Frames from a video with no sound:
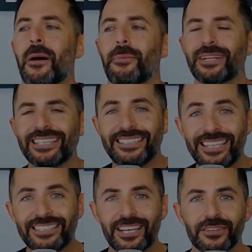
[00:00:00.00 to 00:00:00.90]
Put a
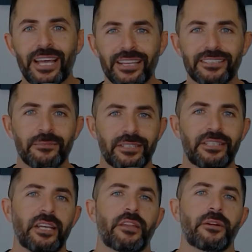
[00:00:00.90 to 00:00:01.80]
detailed estimate
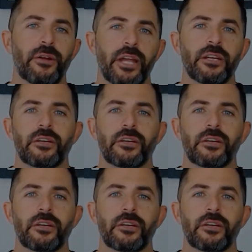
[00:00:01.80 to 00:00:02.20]
together, right?